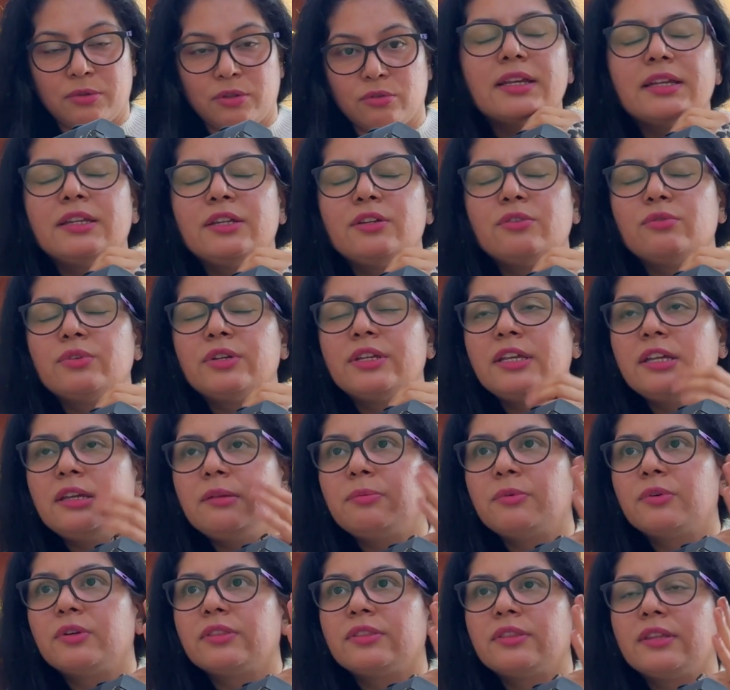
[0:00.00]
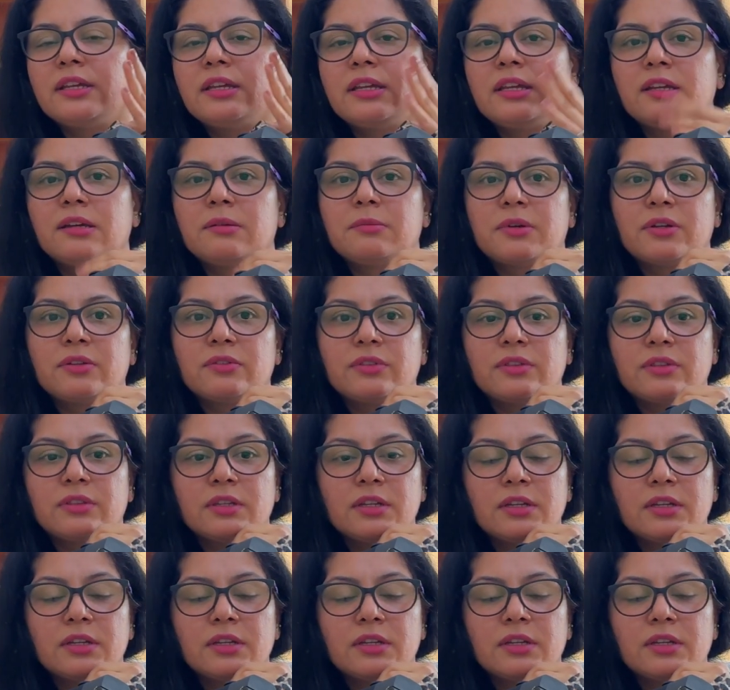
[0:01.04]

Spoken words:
You keep on thinking about